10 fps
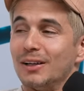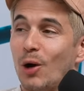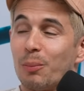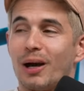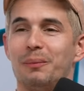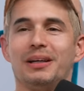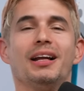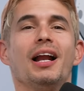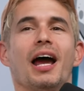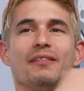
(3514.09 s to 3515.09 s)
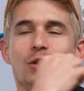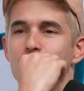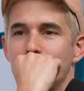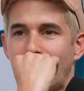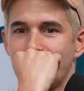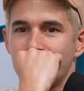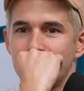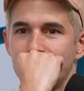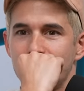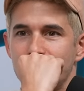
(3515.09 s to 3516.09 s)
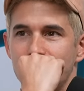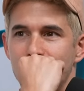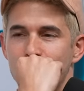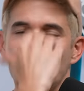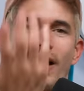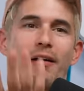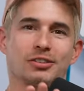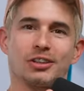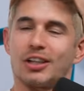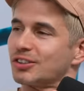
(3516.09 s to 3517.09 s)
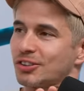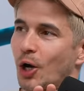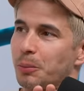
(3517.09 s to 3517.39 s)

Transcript: No, but I mean, you you've obviously done a sauna